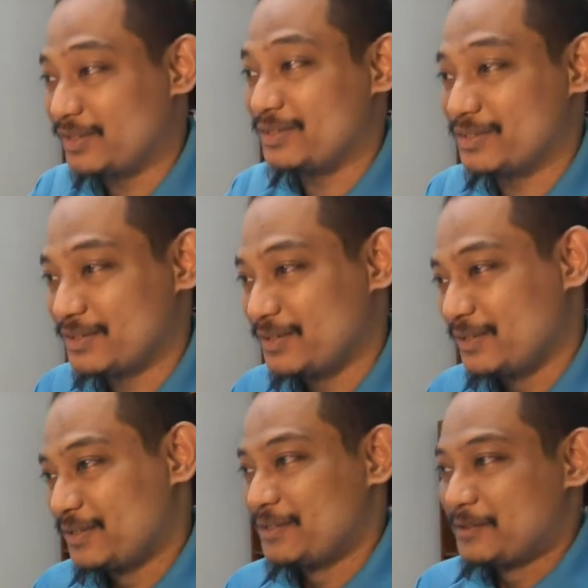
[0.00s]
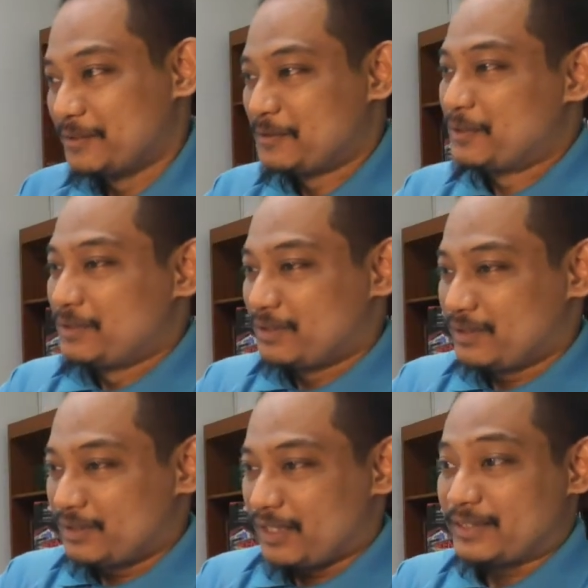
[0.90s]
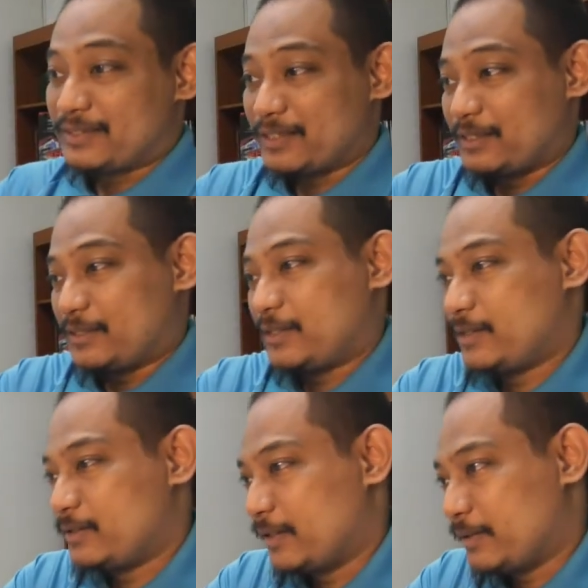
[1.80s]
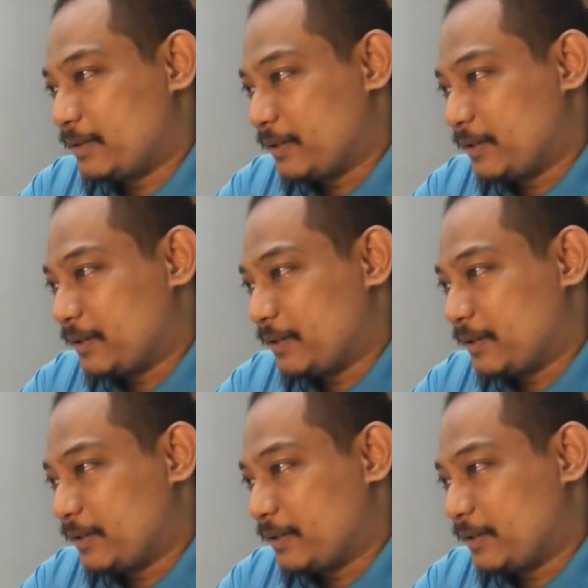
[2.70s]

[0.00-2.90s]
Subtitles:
is as such, right?